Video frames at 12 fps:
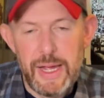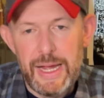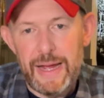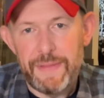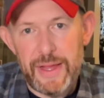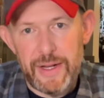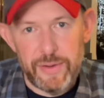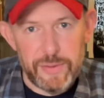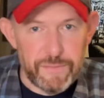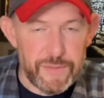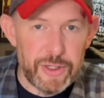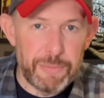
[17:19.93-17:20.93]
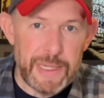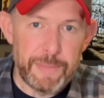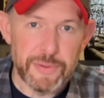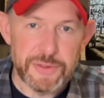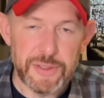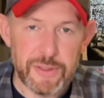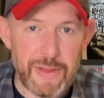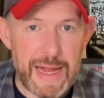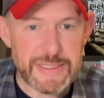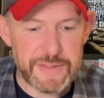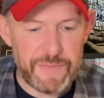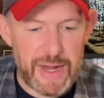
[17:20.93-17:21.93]
and then it'll funnel people to your
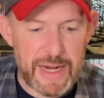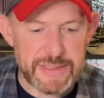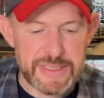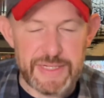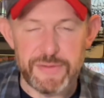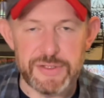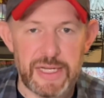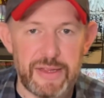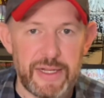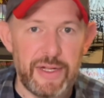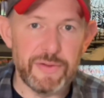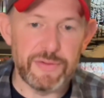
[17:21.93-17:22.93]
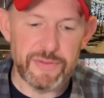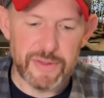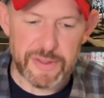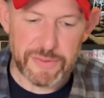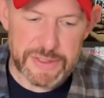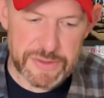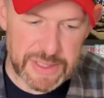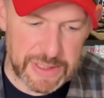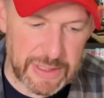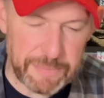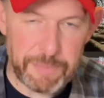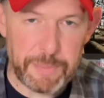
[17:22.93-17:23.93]
classifieds to see if there's anything else that they're interested
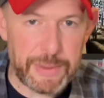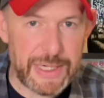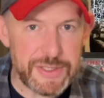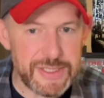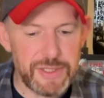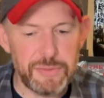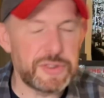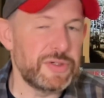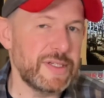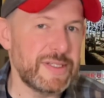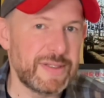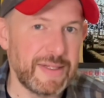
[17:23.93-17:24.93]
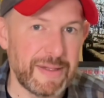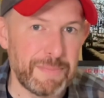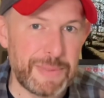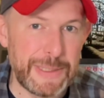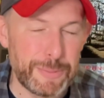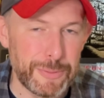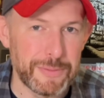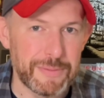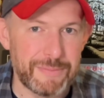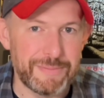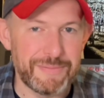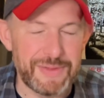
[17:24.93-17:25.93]
in. But I just don't trust that people
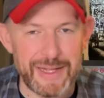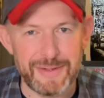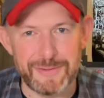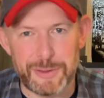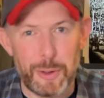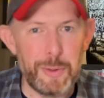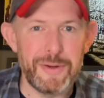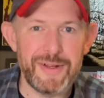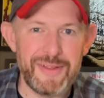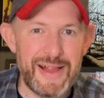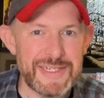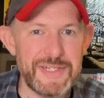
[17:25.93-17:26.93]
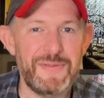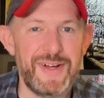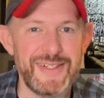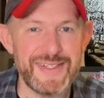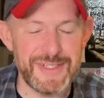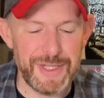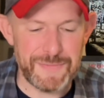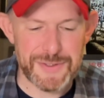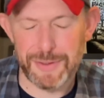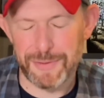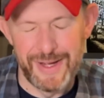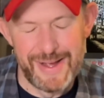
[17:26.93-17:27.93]
then go to classified stuff.
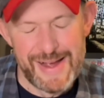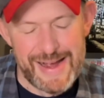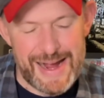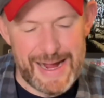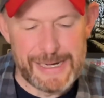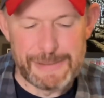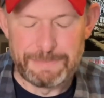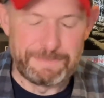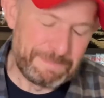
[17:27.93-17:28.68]
So I'm